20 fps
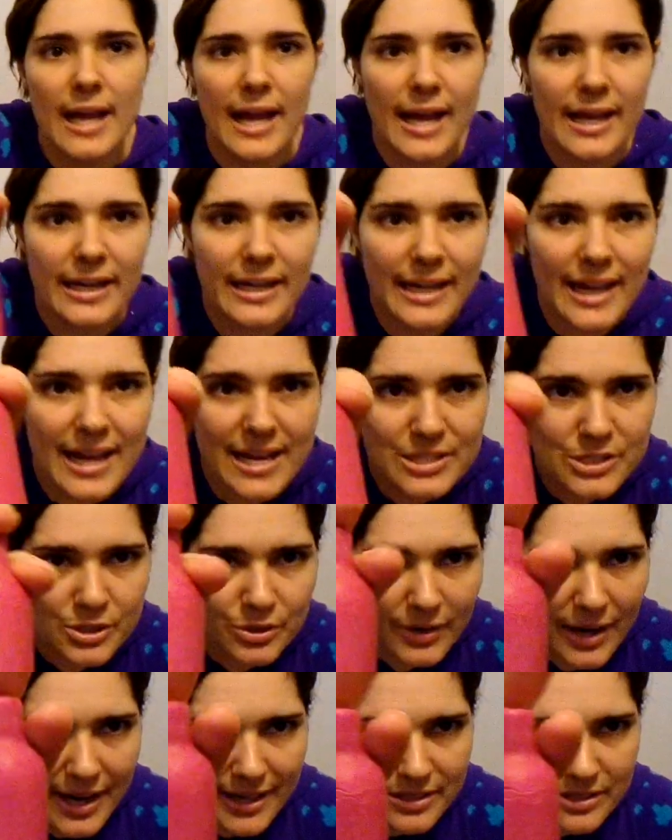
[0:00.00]
And it has
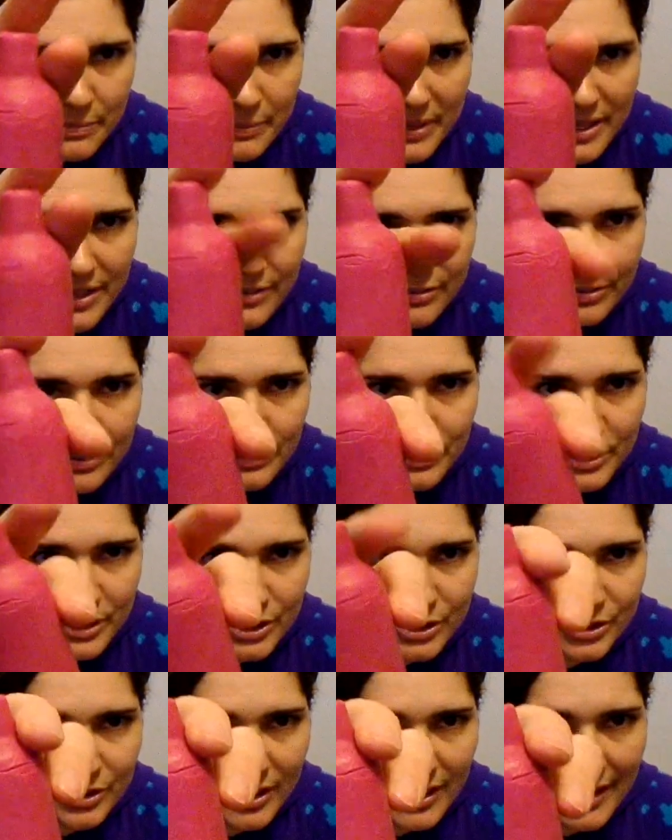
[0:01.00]
cracked a bit from
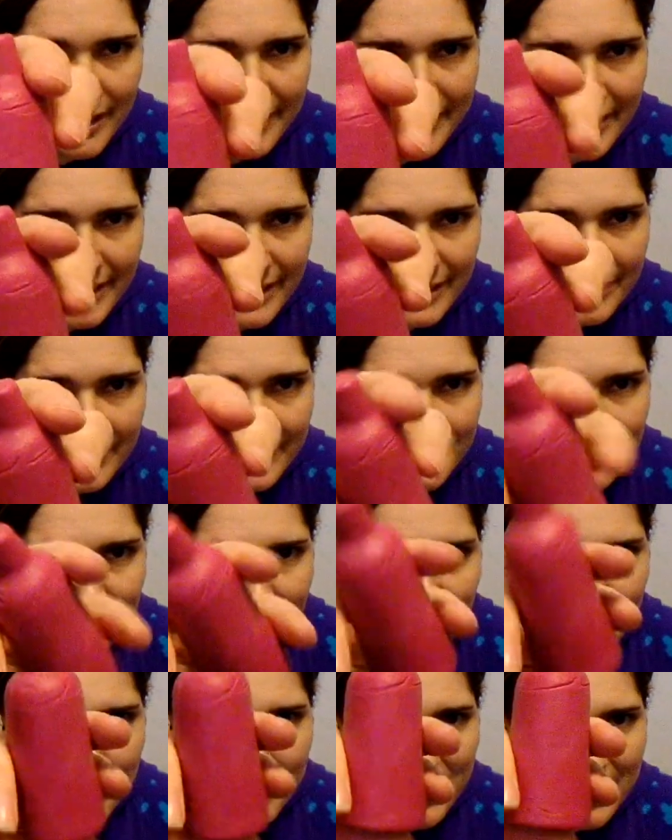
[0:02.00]
just drying out, you know
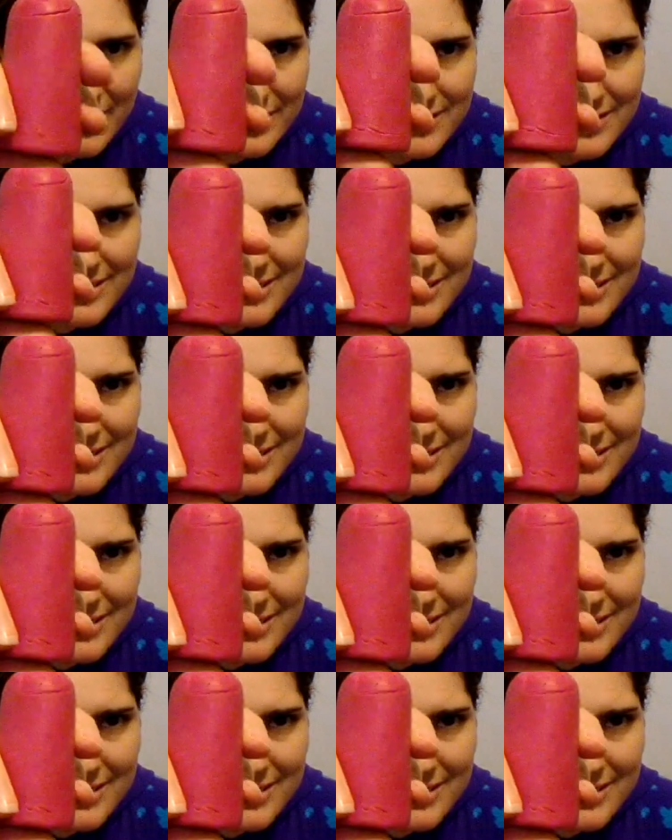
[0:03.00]
what I mean?